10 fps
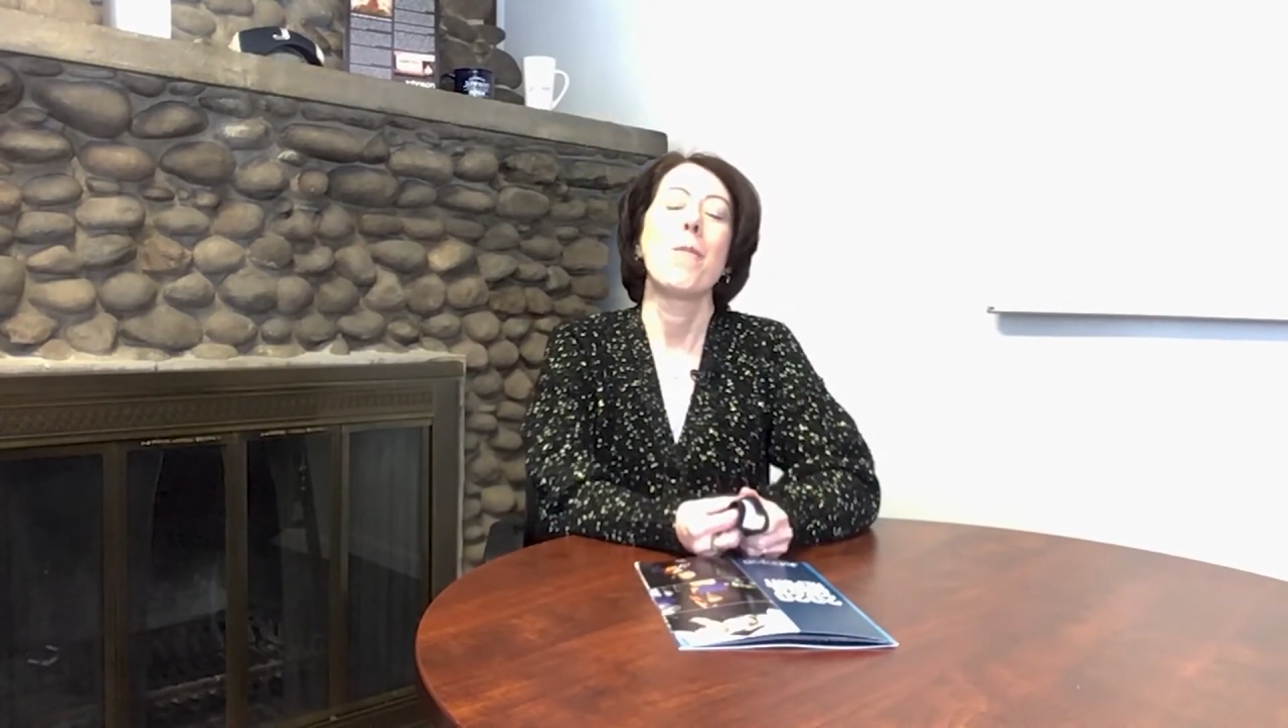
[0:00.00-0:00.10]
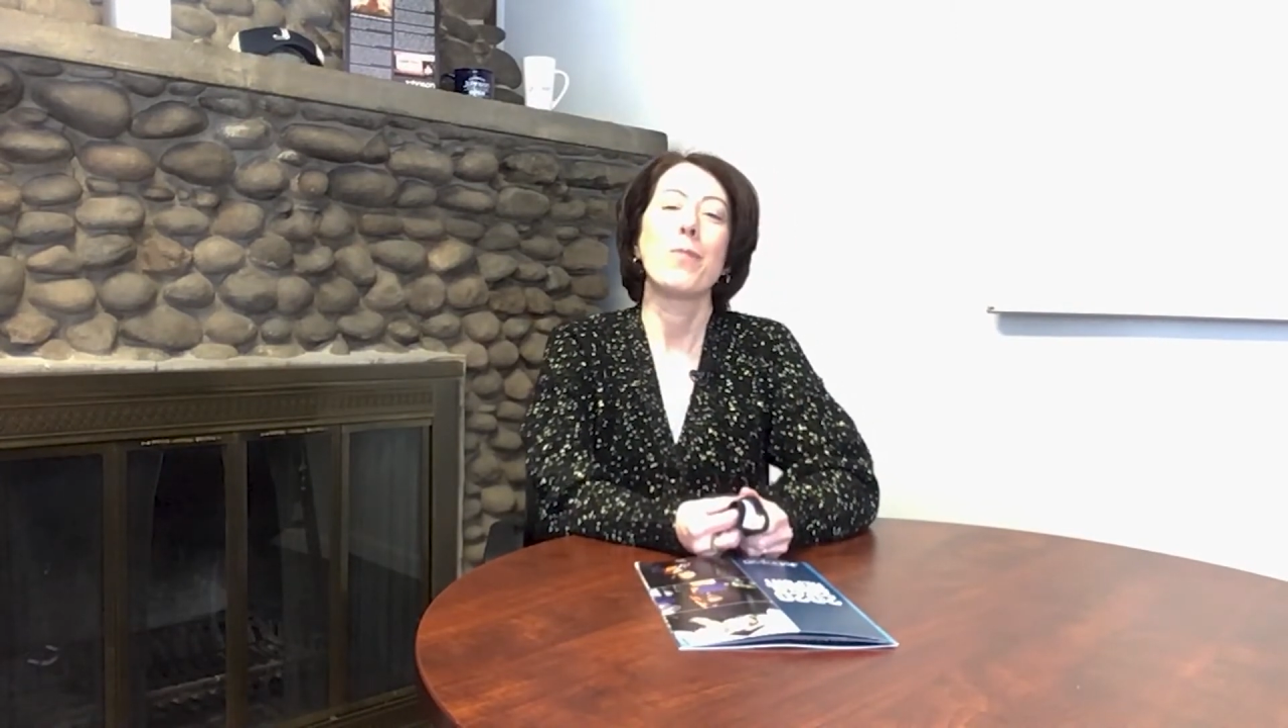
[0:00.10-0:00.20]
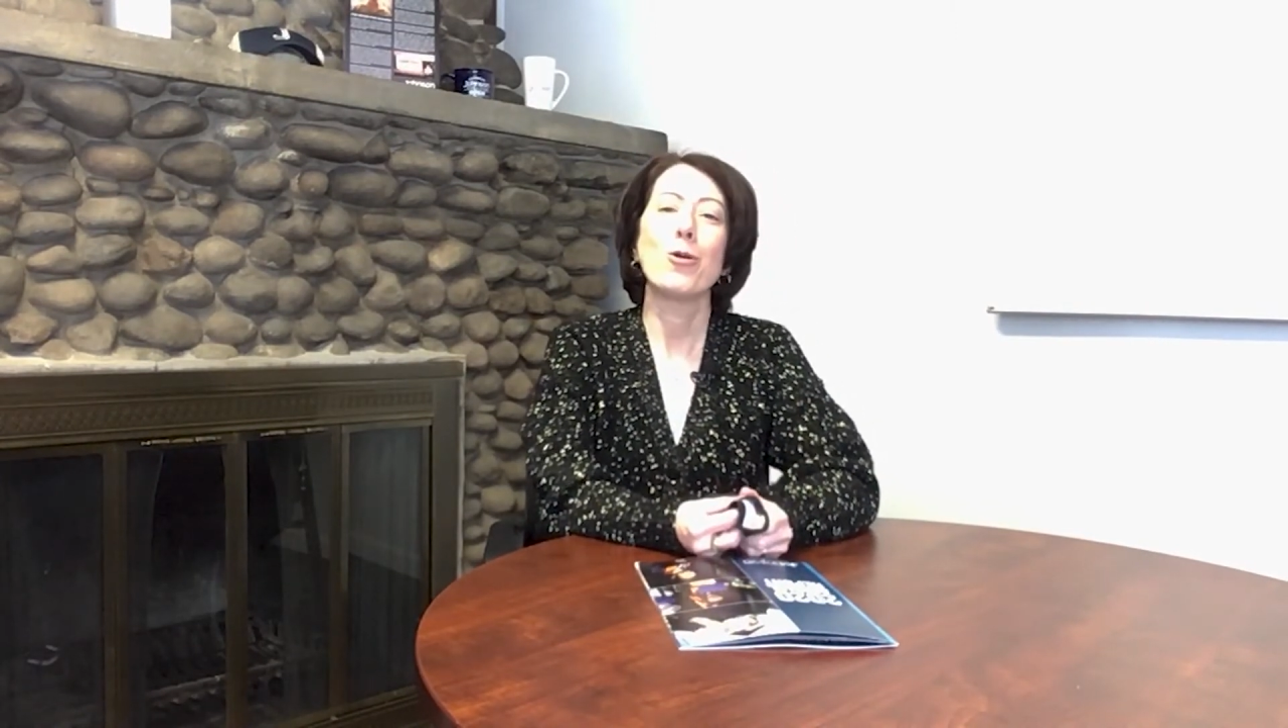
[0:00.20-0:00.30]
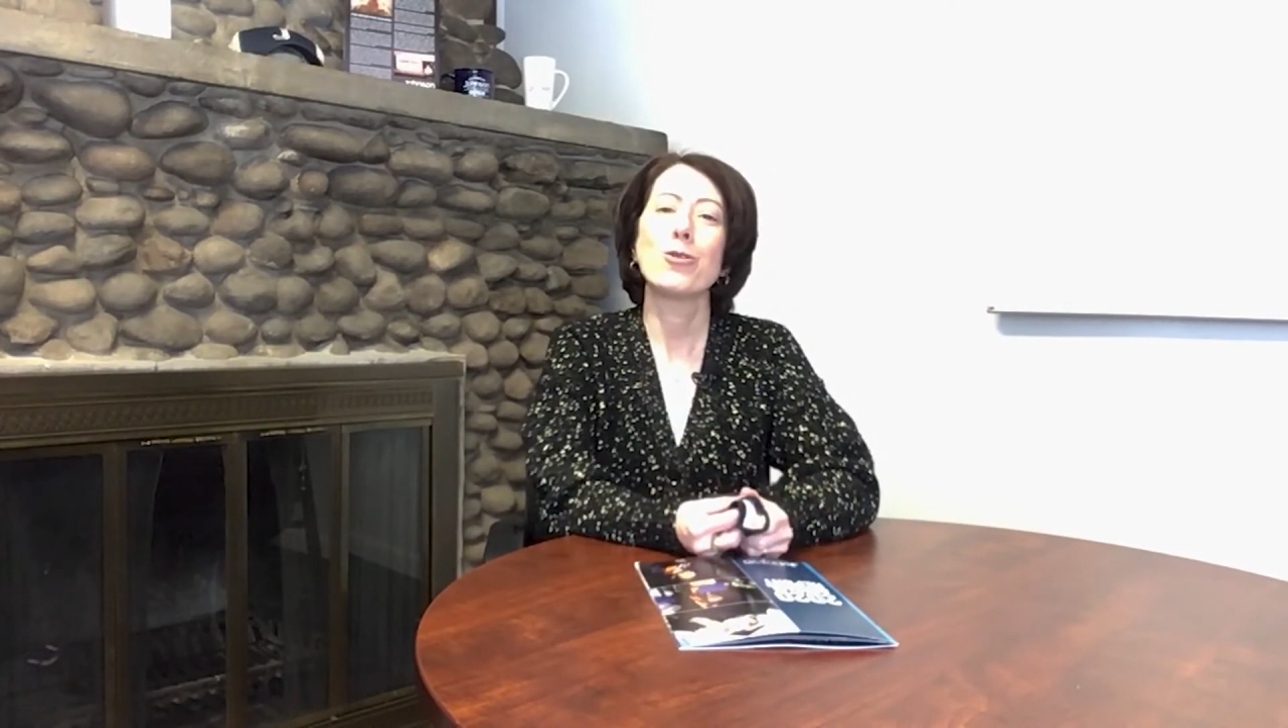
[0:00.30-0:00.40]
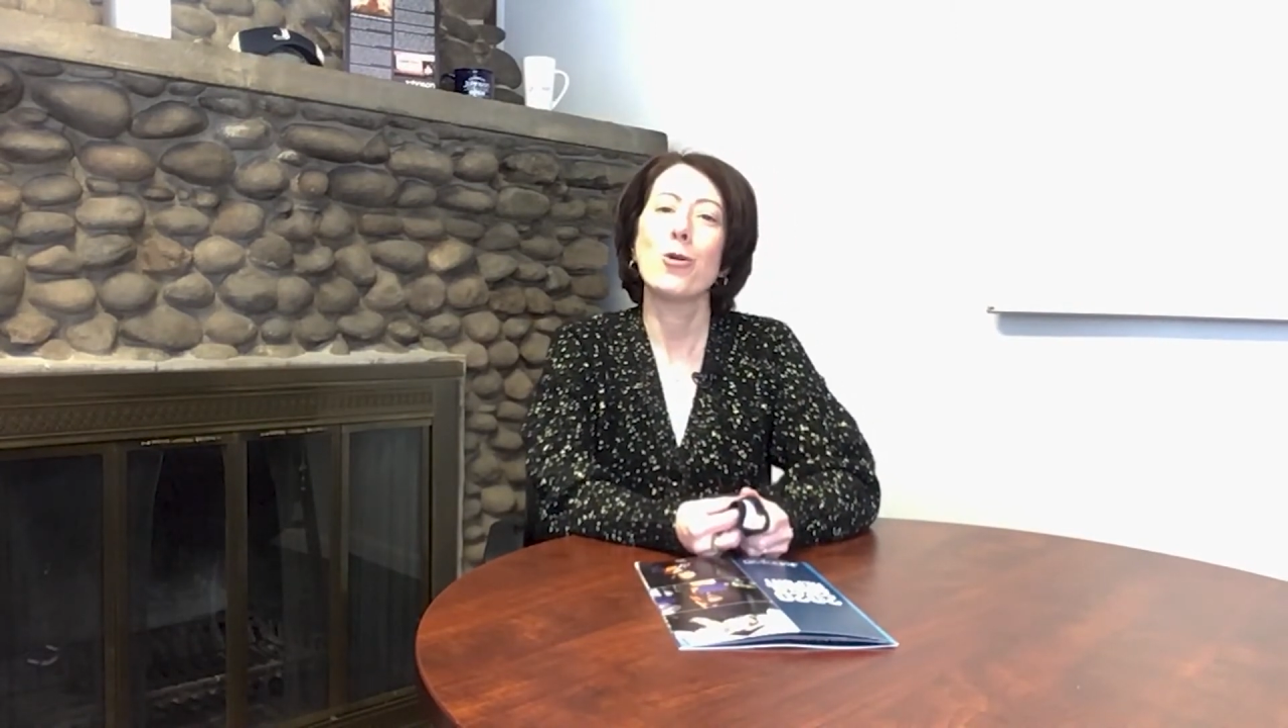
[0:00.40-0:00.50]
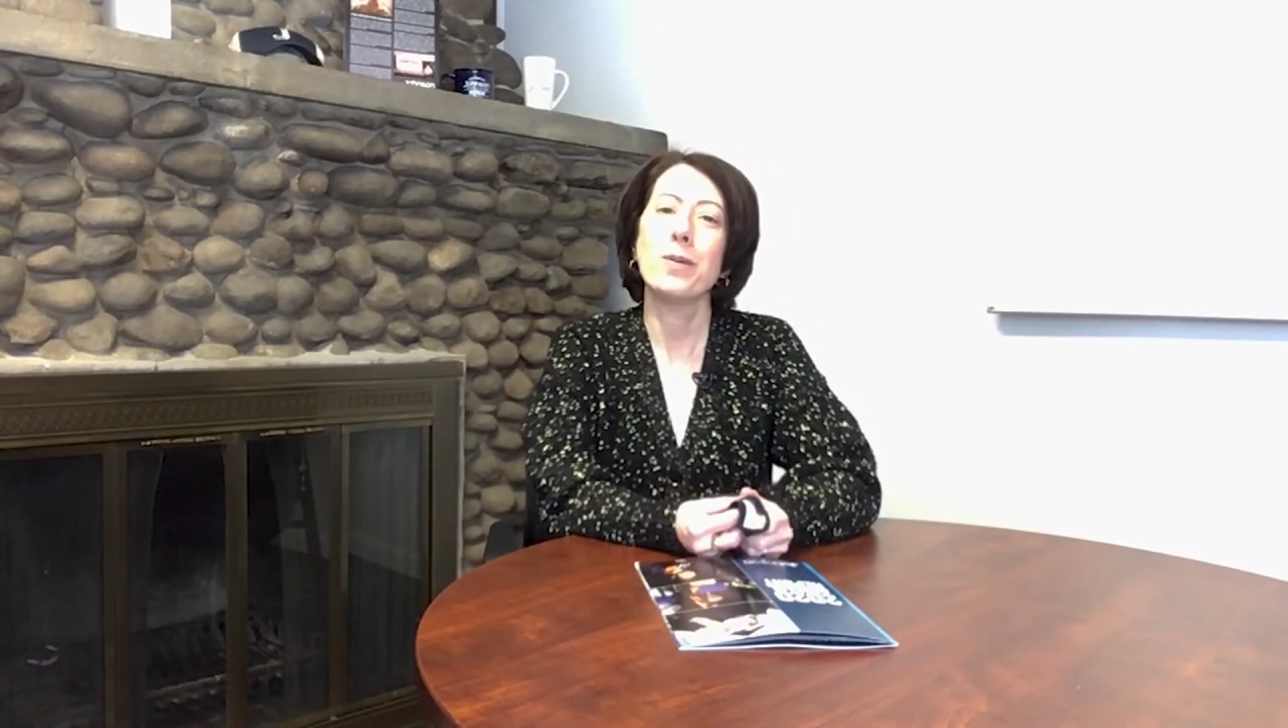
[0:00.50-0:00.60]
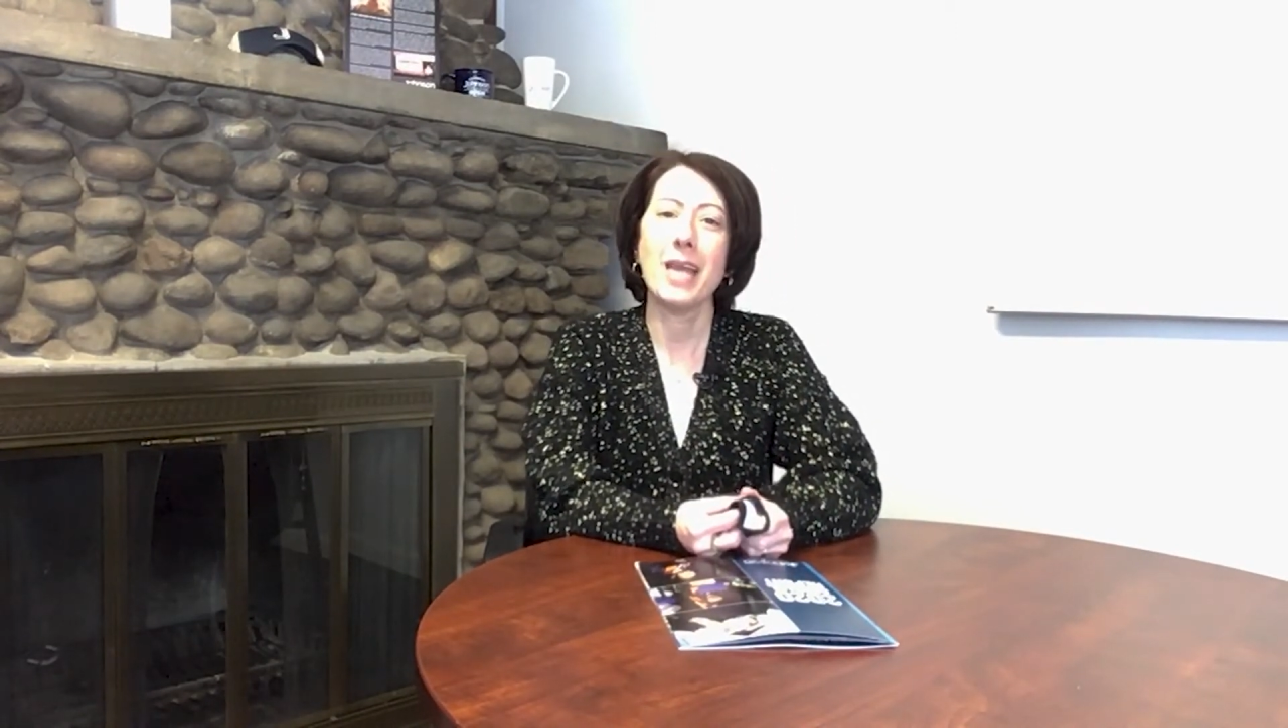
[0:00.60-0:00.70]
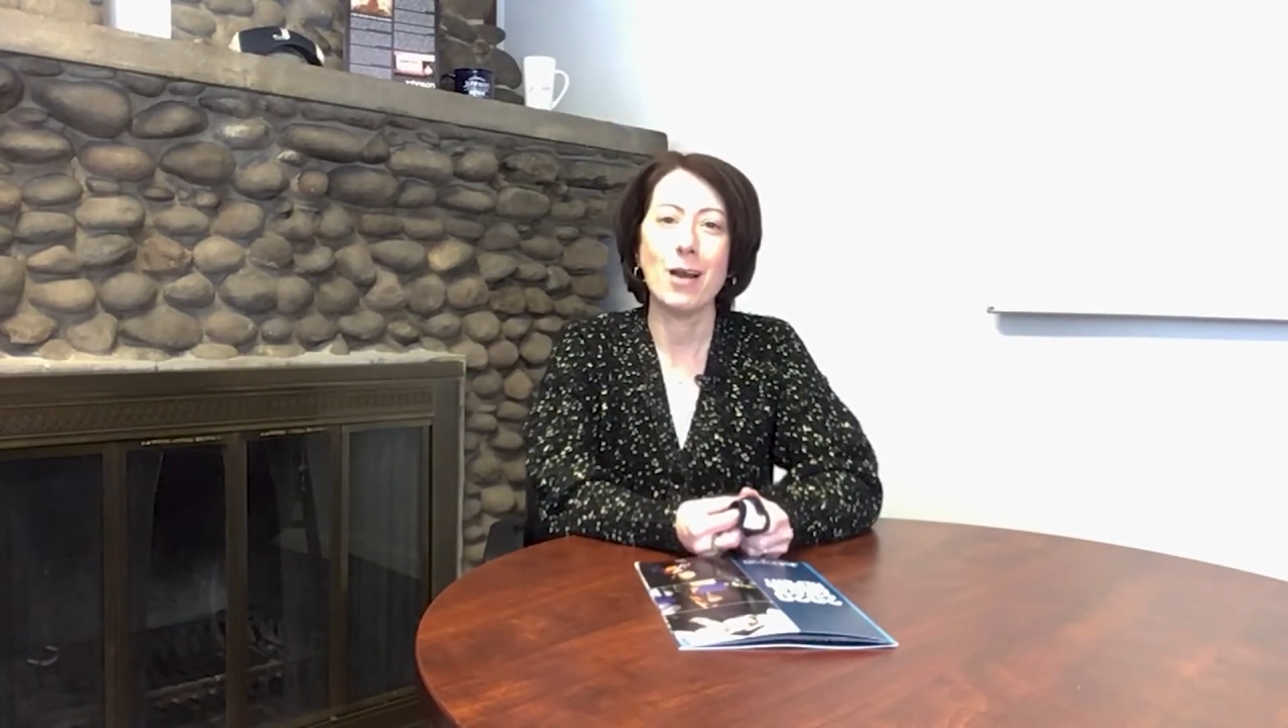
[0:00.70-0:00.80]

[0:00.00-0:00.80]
Both open